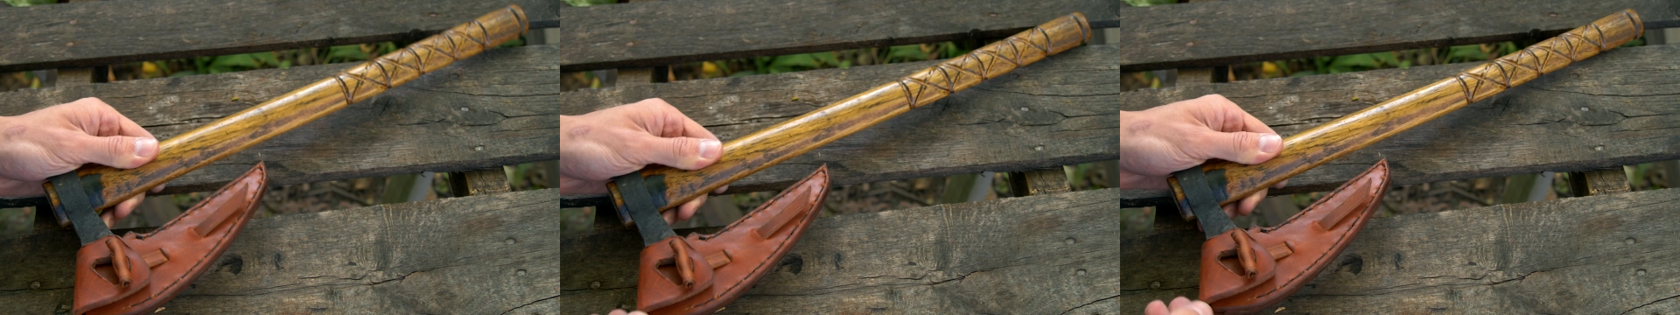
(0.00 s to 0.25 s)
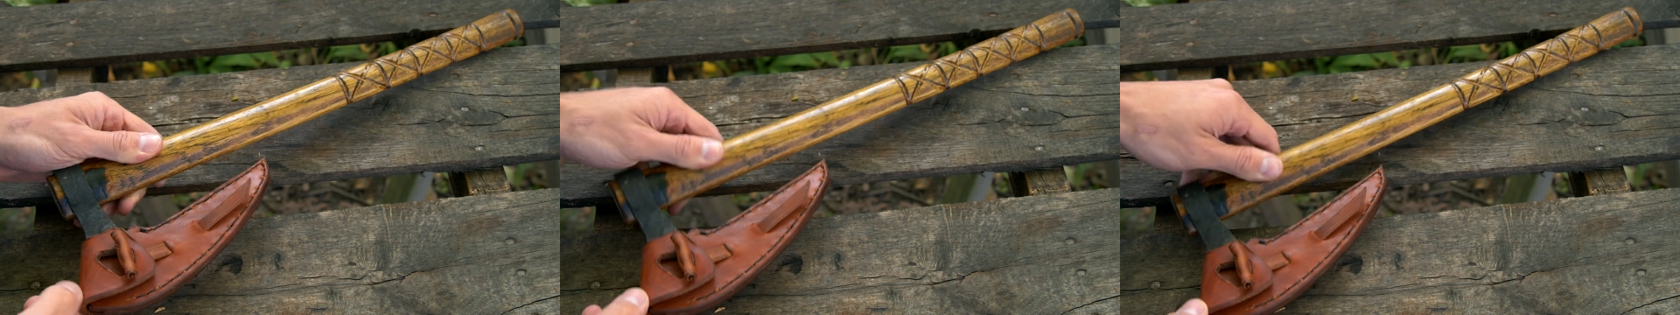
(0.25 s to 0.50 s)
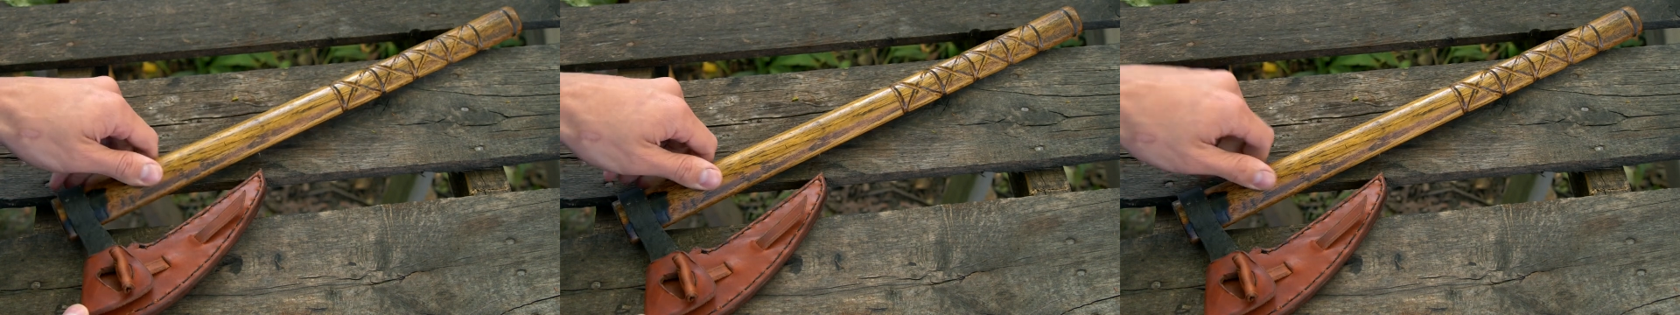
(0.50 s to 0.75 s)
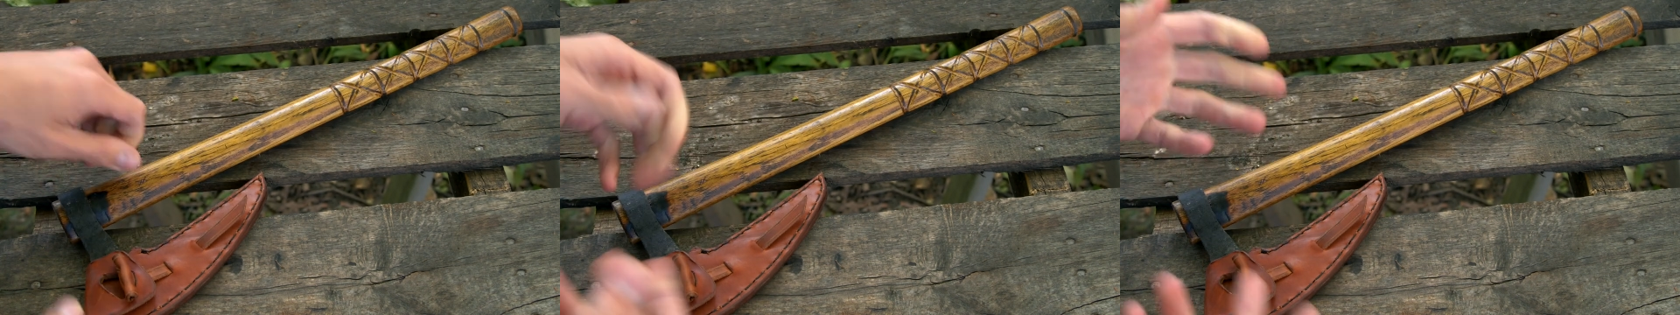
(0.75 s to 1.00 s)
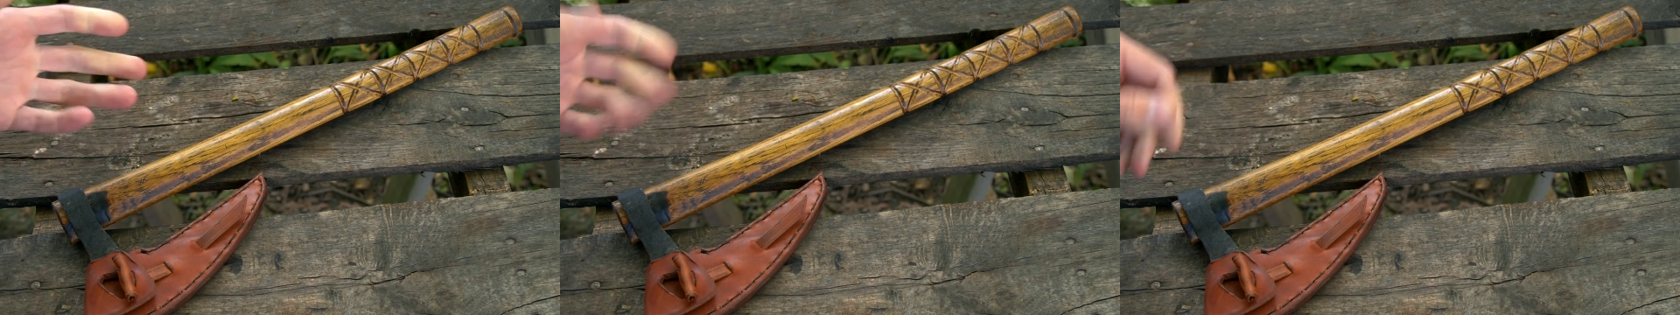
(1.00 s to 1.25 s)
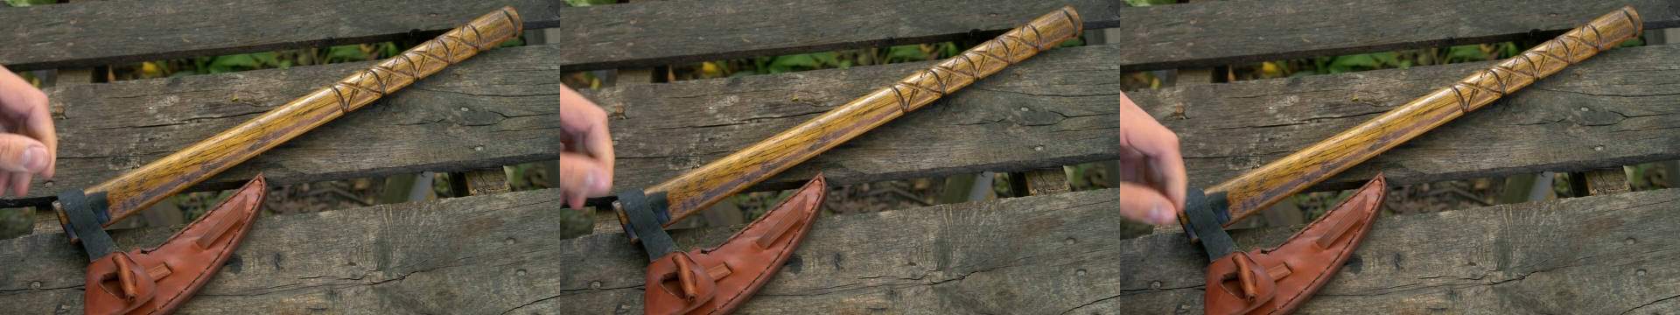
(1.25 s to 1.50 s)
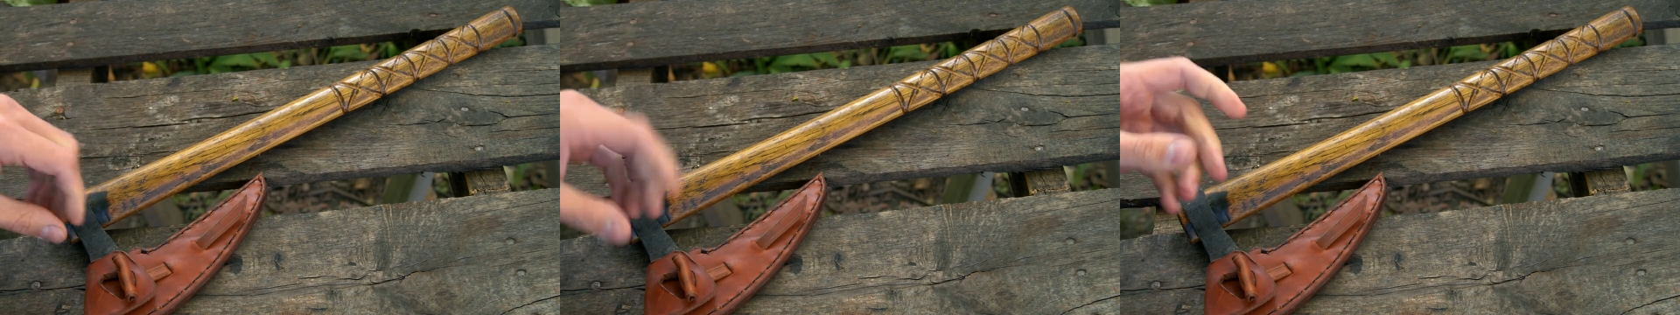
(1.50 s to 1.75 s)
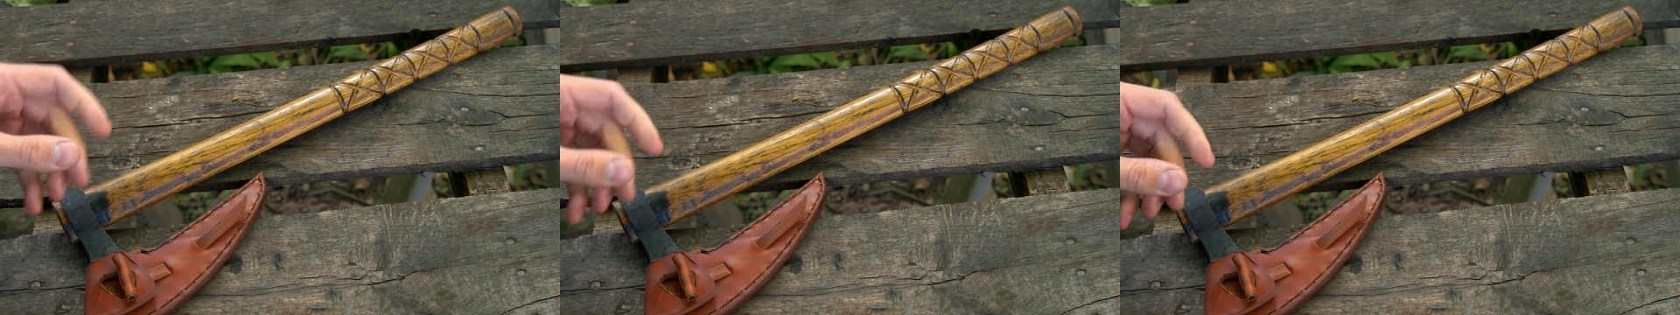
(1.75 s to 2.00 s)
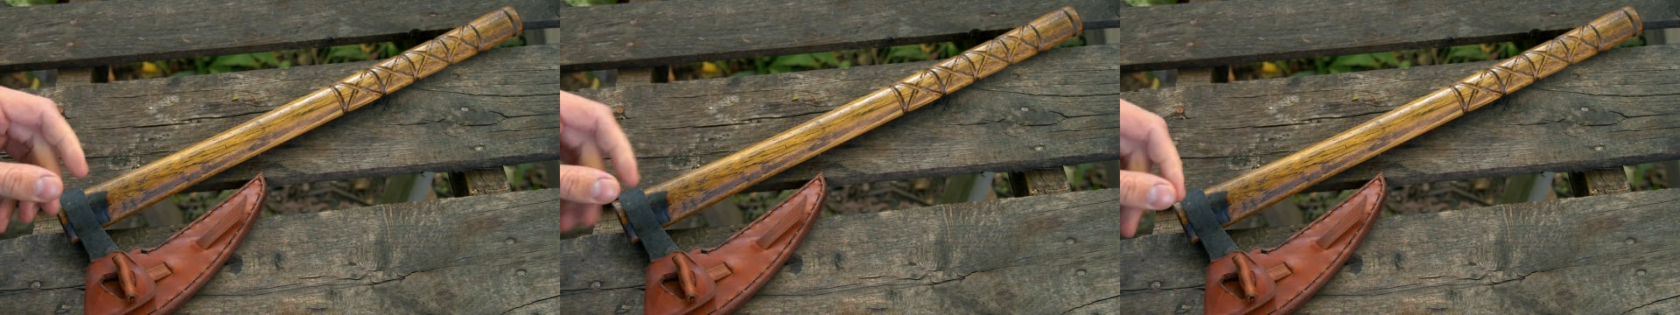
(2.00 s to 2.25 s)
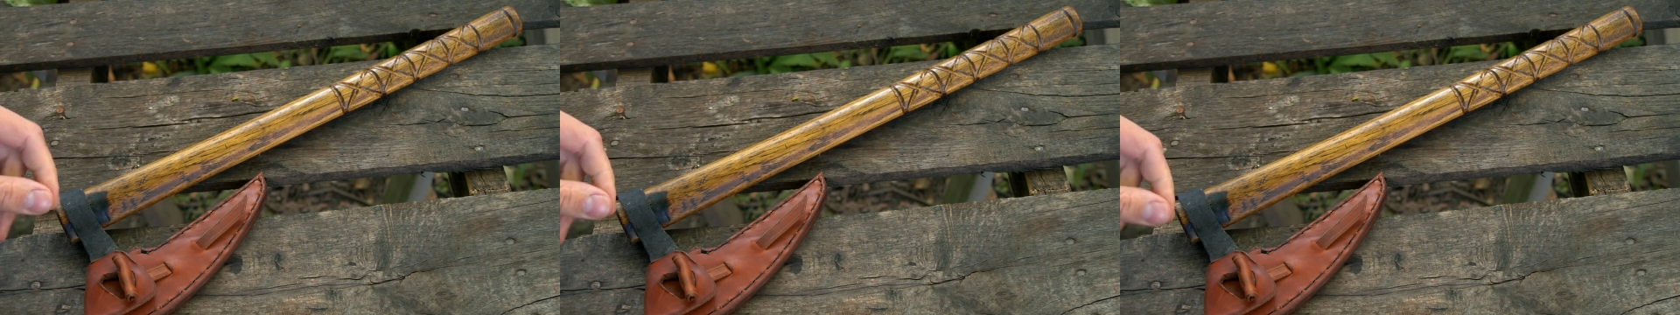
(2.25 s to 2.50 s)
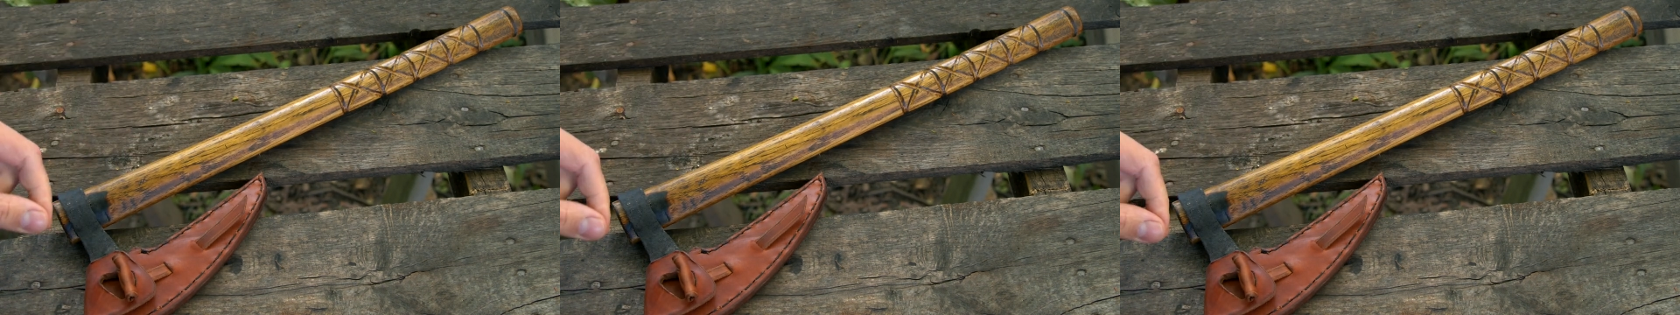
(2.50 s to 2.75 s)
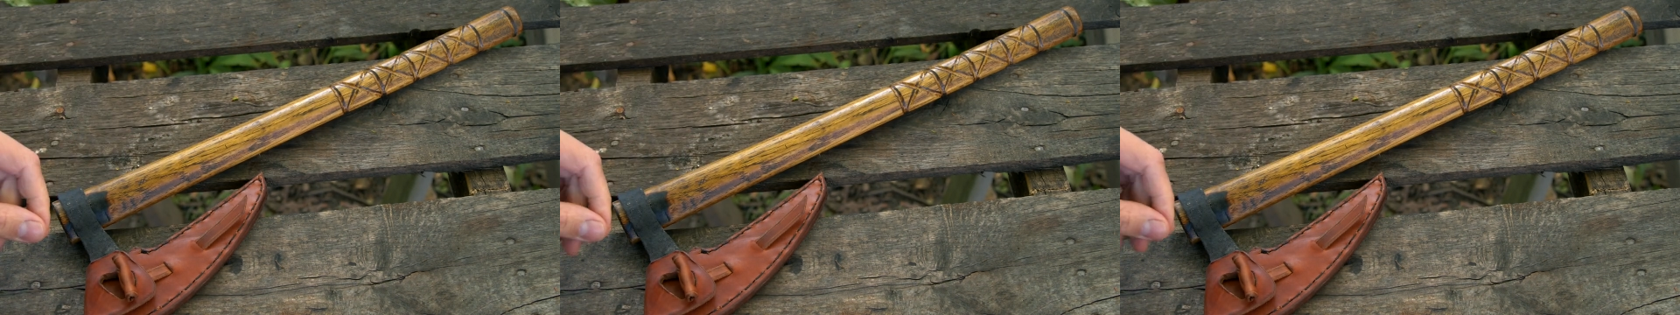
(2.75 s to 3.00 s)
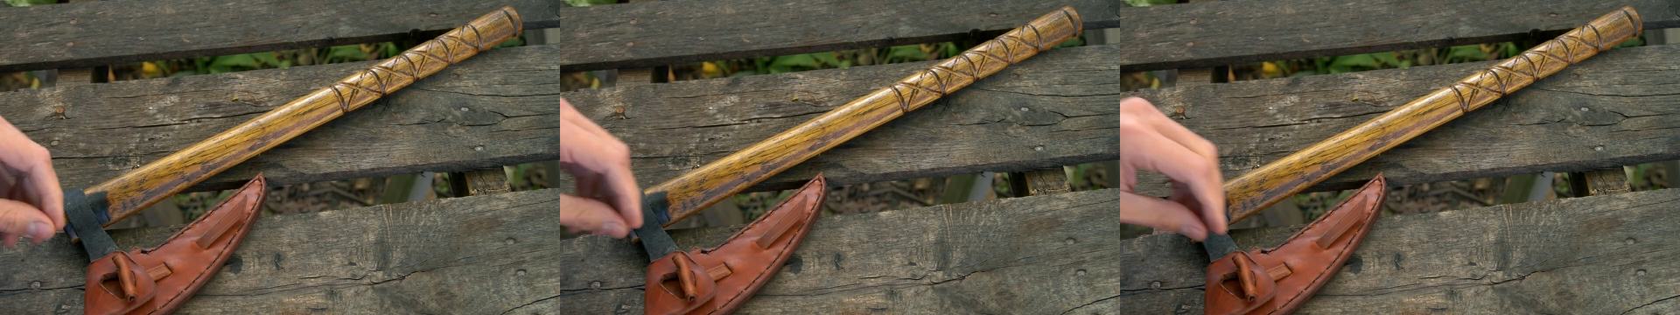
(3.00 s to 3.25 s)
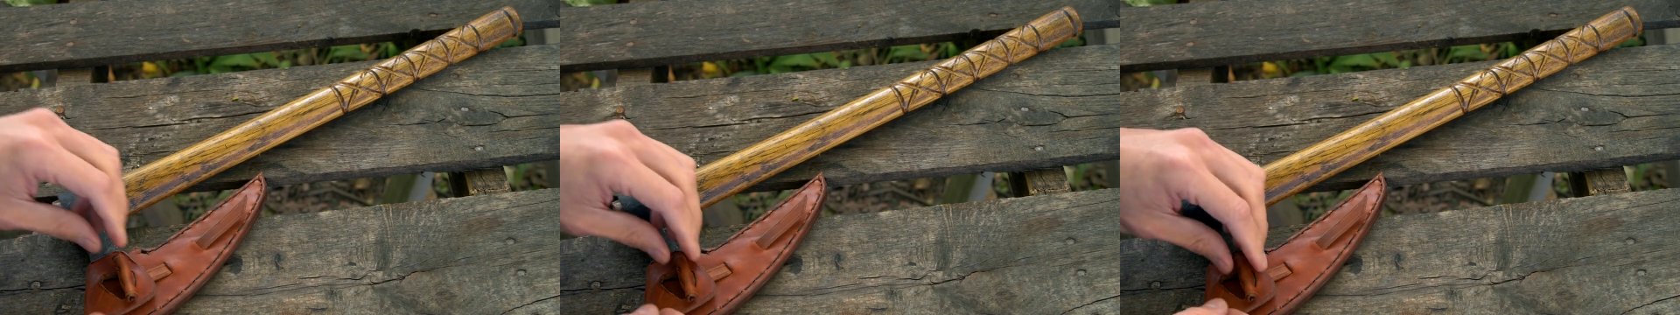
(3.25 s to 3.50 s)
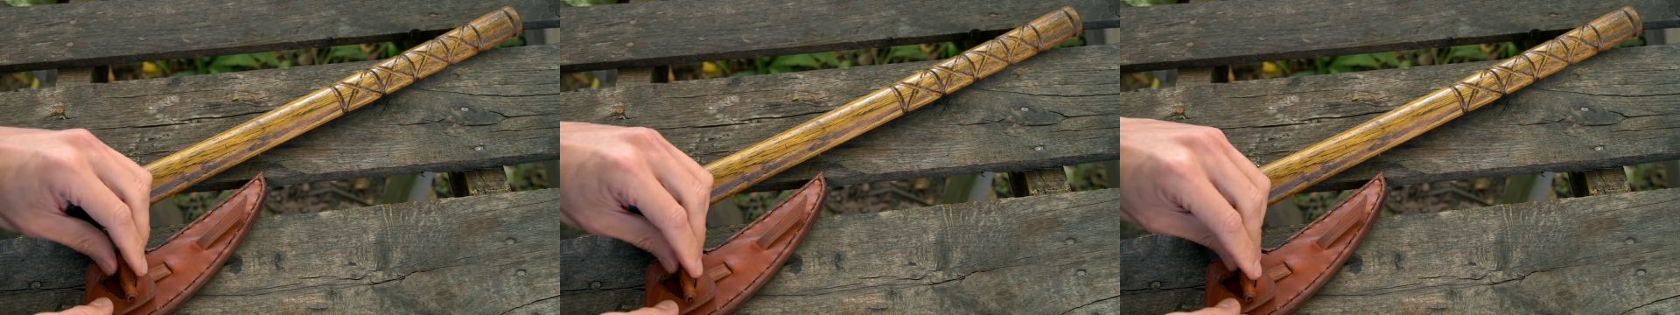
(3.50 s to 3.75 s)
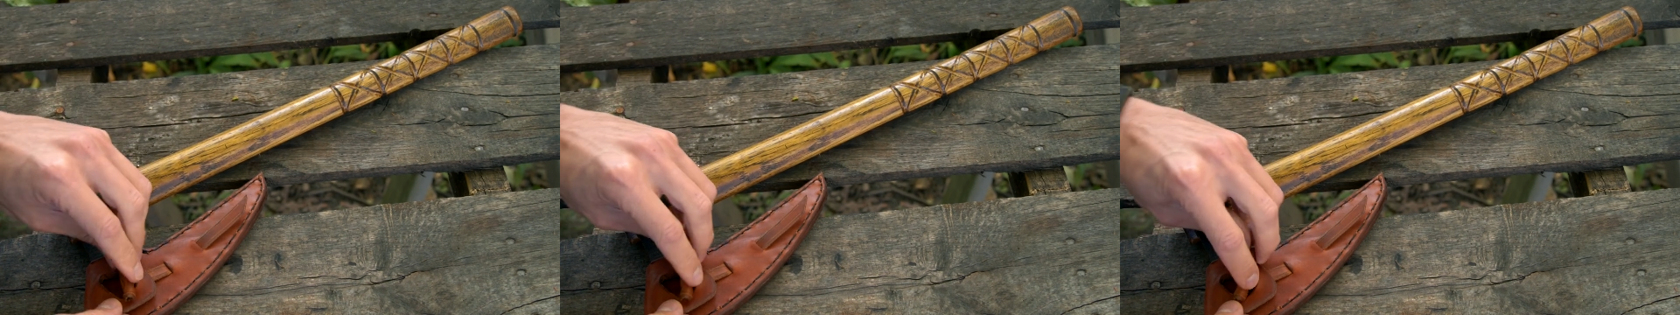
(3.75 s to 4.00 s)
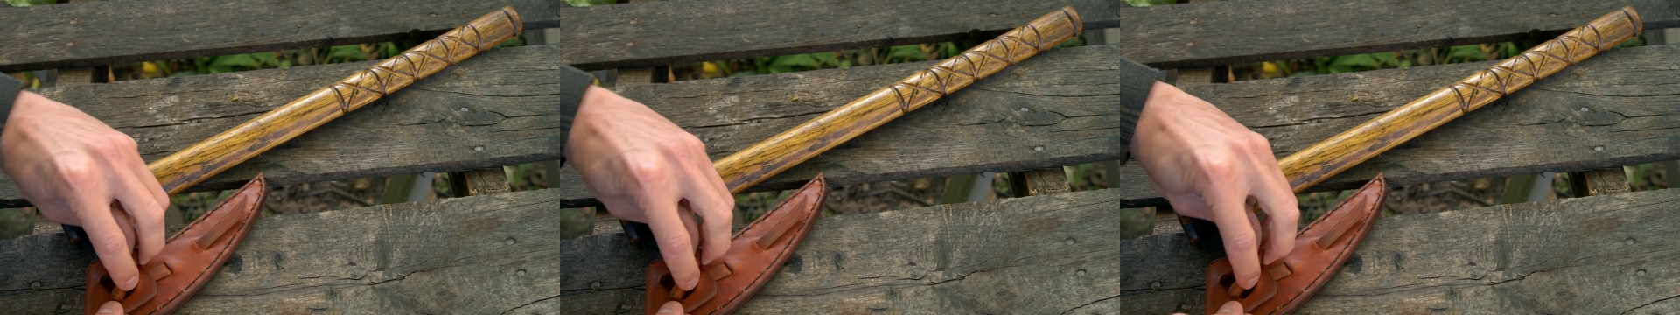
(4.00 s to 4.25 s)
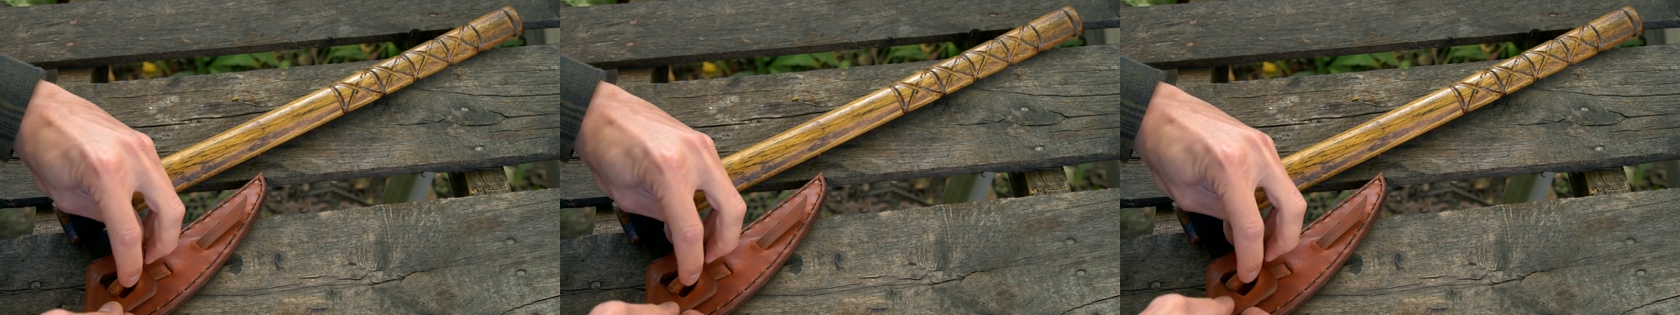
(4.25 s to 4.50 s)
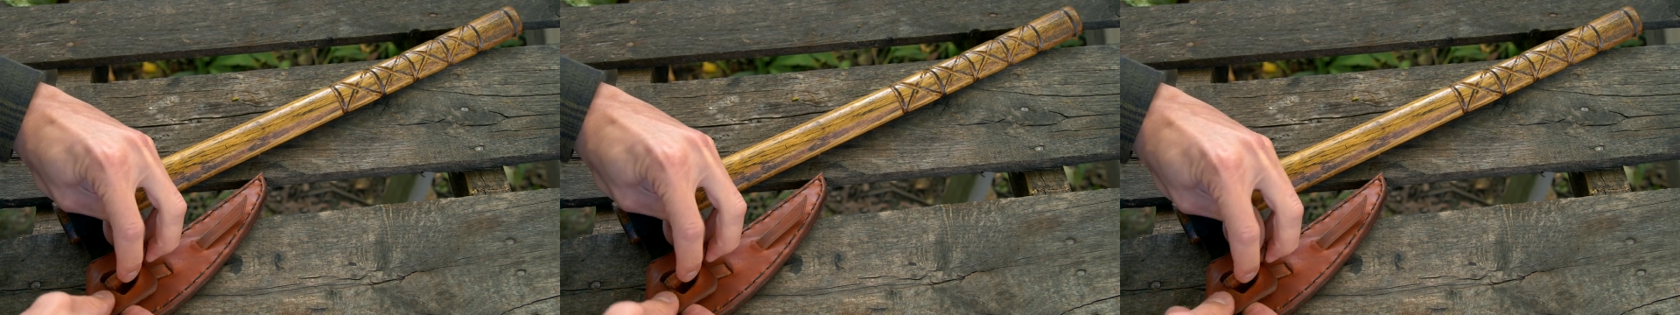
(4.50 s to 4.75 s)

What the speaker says: No face is visible, so there are no lips to read.